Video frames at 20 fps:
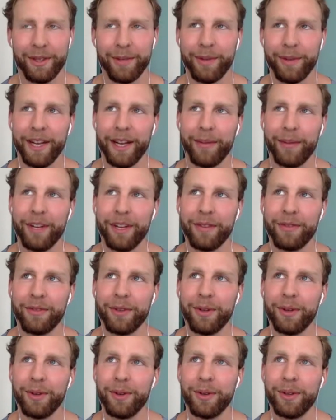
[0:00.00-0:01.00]
I mean, if
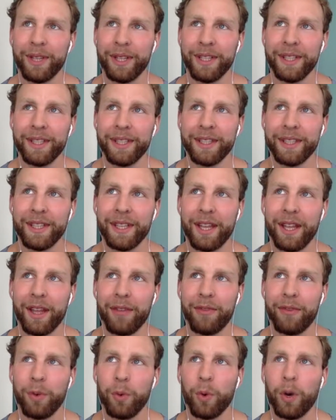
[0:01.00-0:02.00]
you
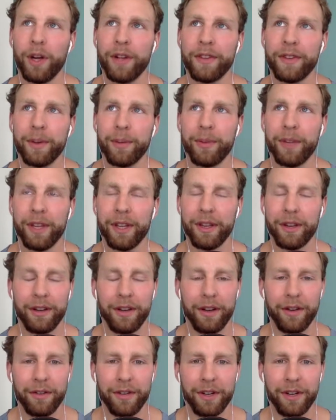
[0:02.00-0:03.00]
want something you
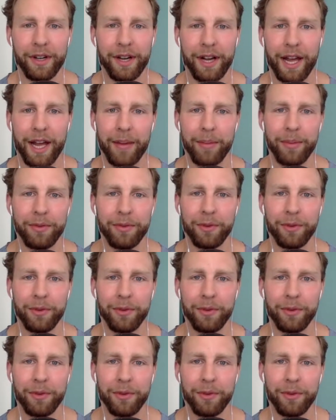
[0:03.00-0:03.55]
never had before,